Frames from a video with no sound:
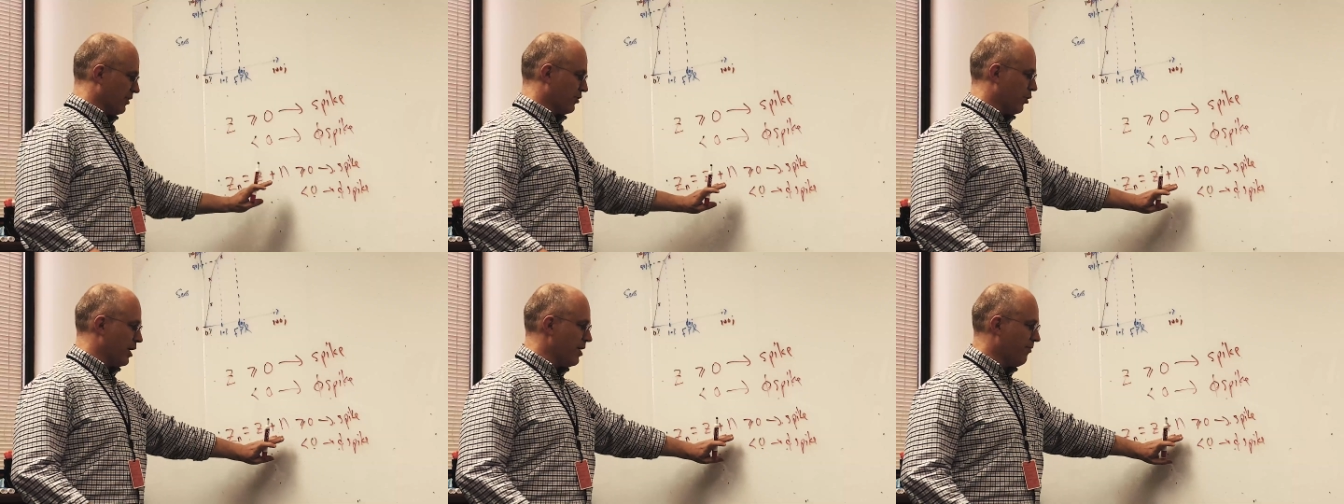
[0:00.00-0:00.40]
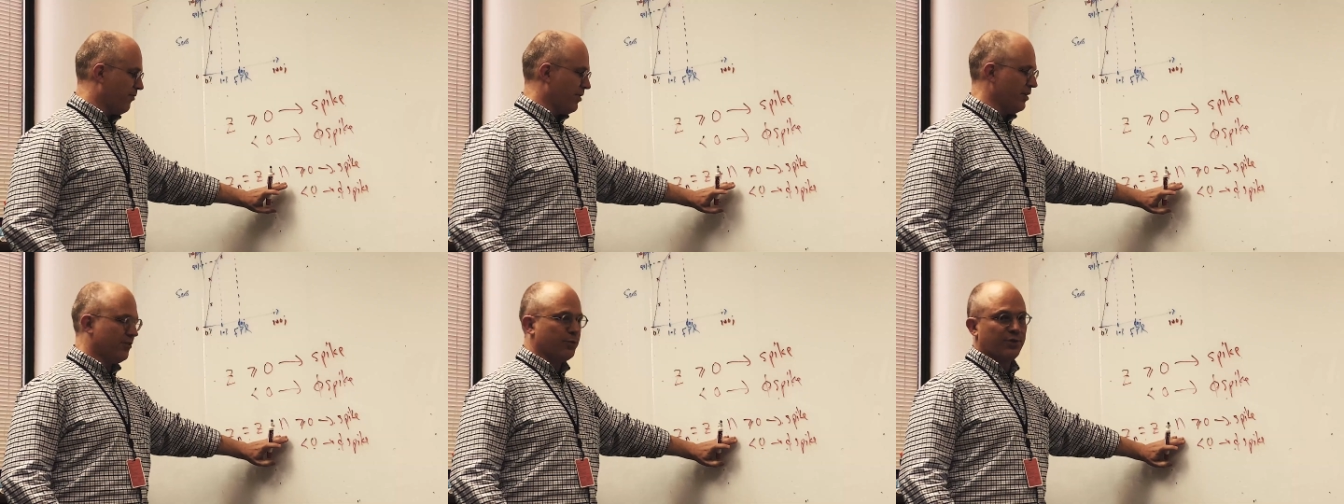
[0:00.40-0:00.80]
Okay, so
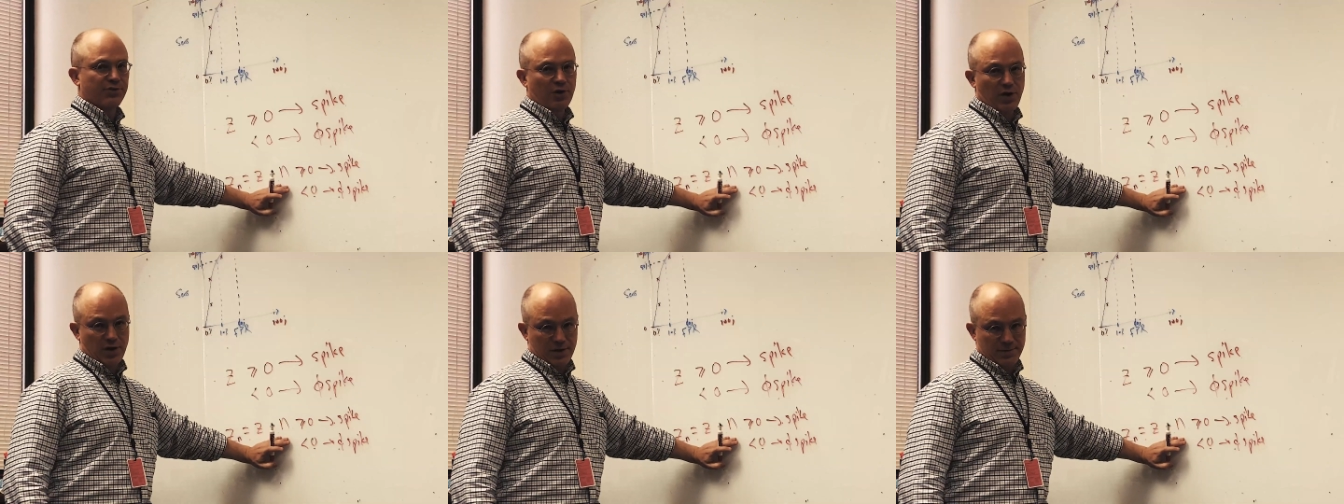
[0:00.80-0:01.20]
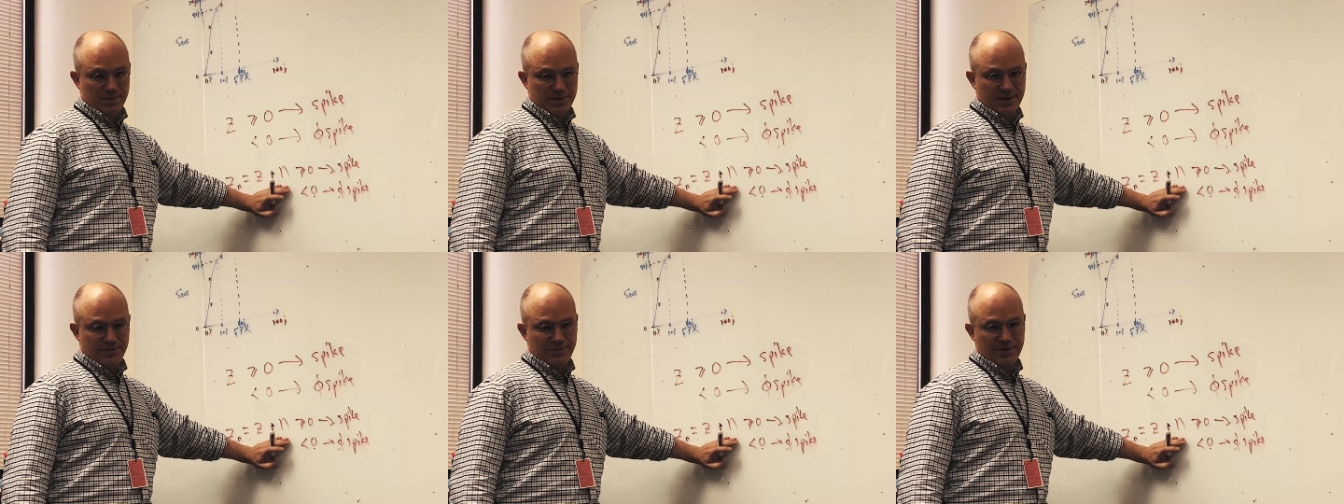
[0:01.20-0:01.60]
if this was all,
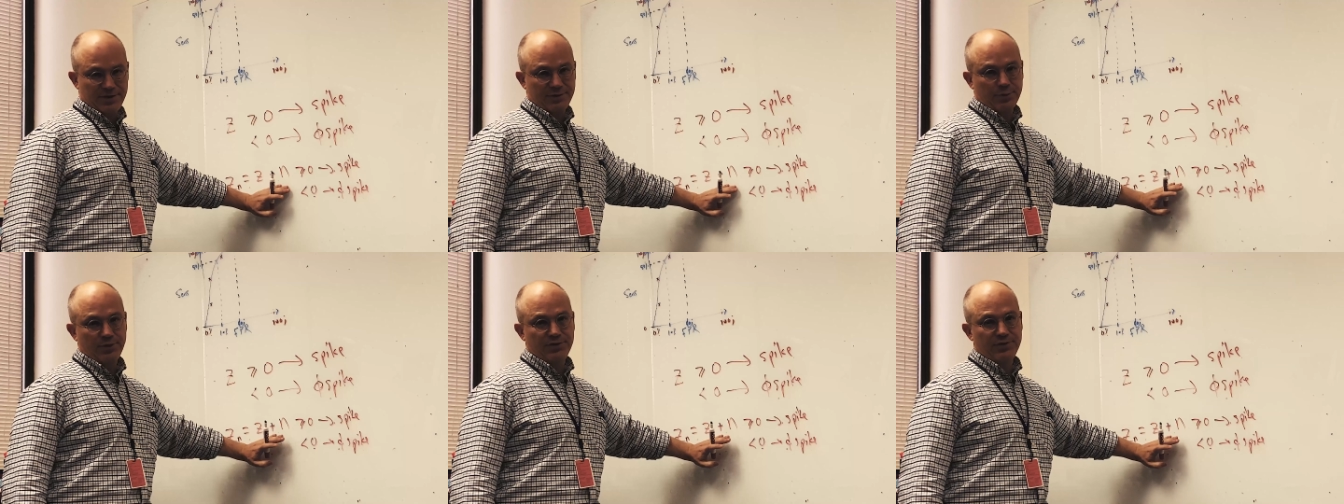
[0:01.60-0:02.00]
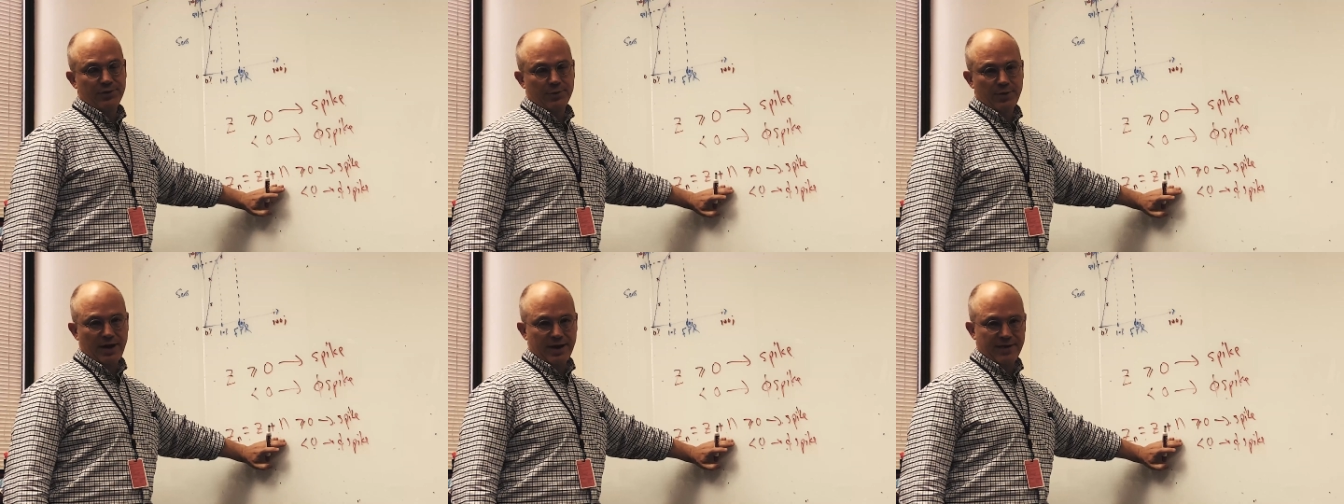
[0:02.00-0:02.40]
if this was
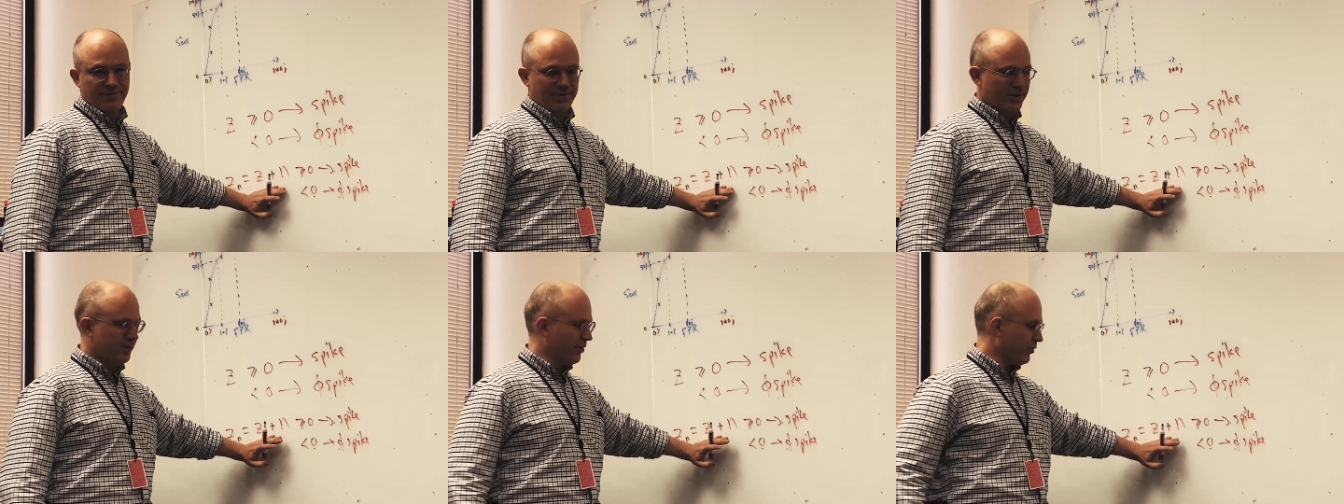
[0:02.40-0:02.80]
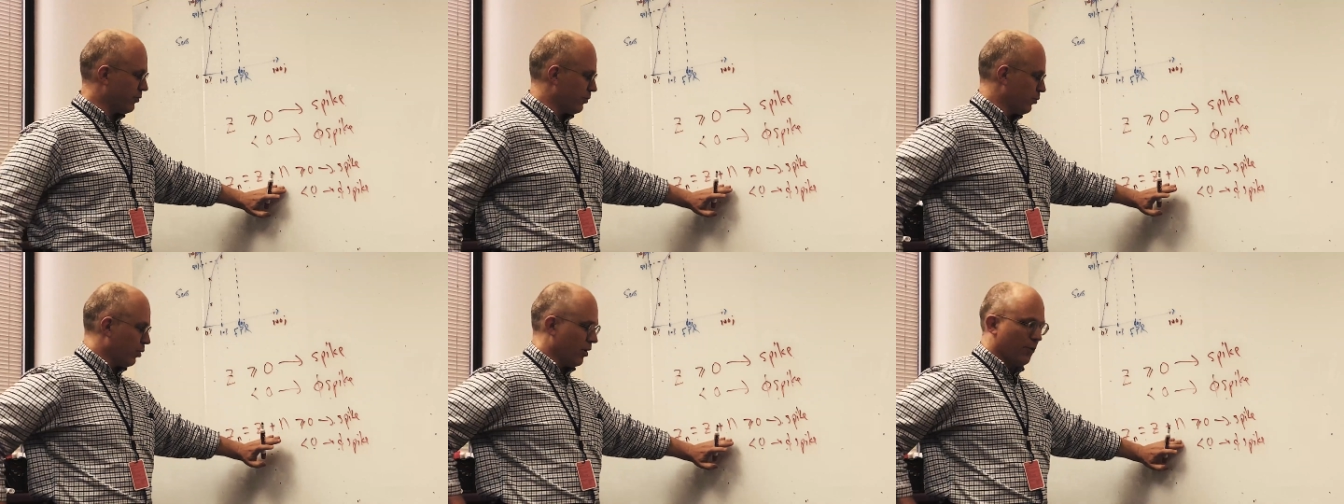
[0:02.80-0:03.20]
the right, if this
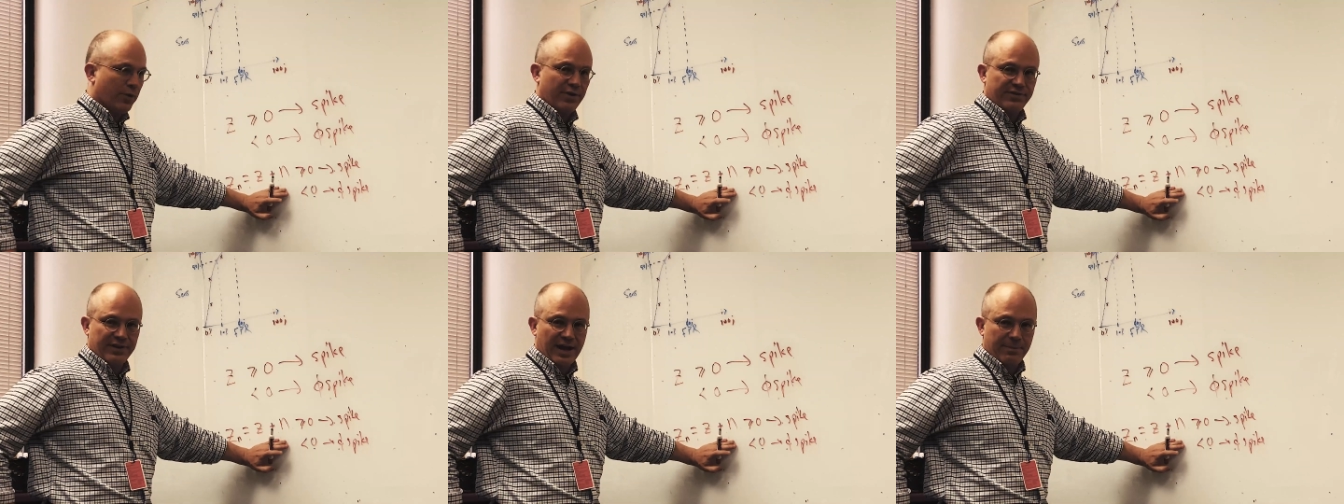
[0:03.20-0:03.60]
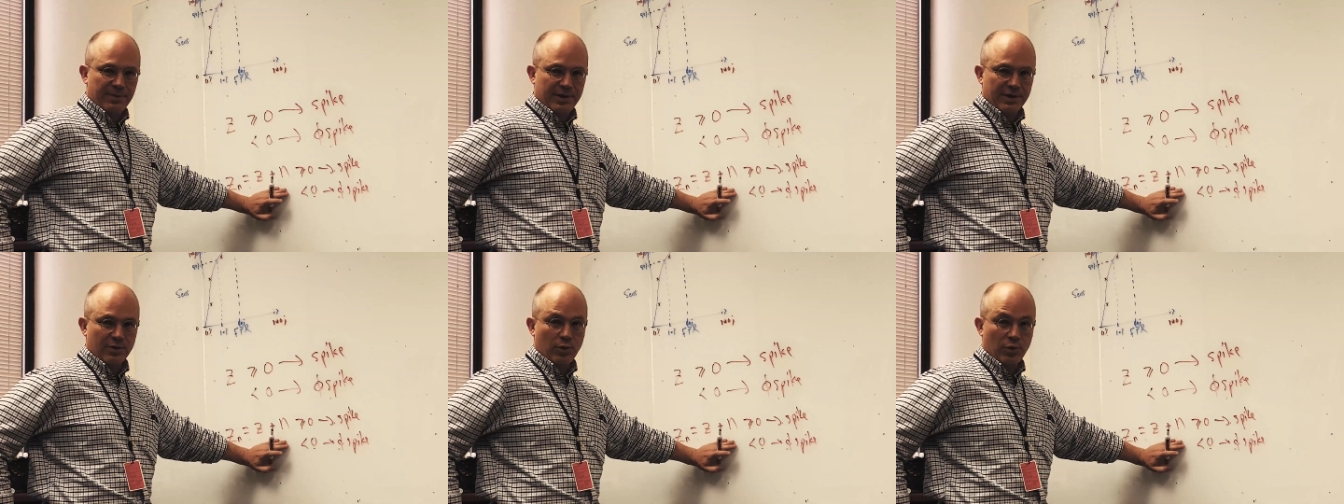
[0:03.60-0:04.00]
is what what's
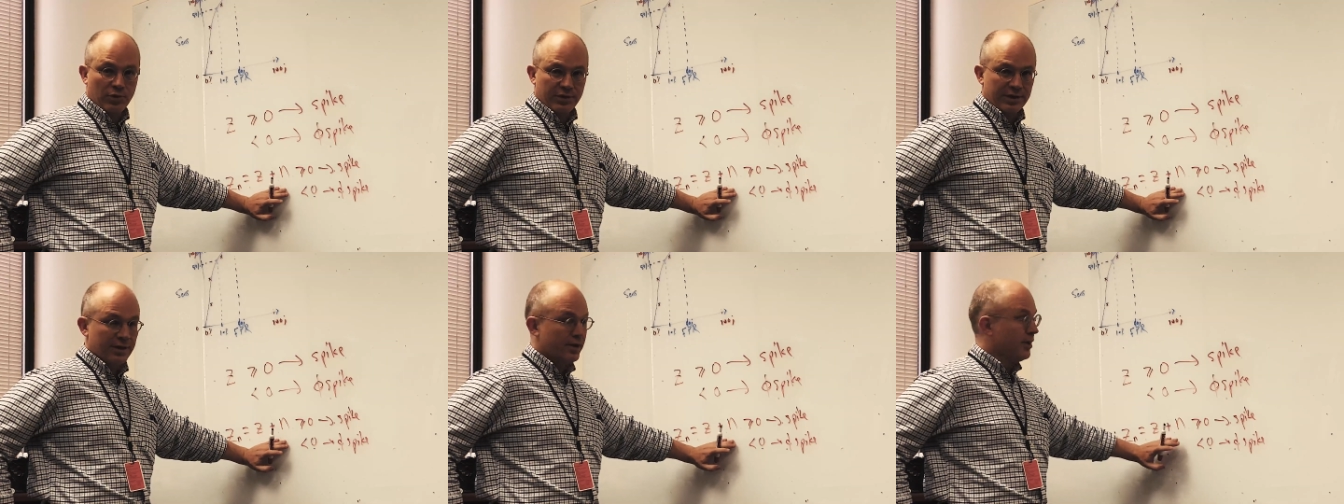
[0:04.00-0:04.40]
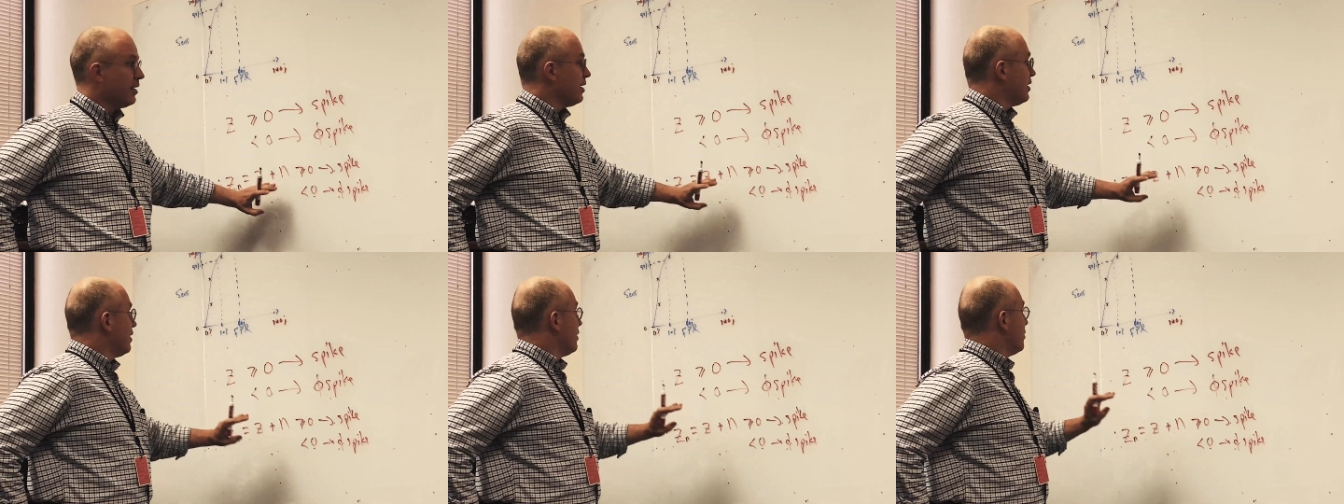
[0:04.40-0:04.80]
happening only, uh -huh.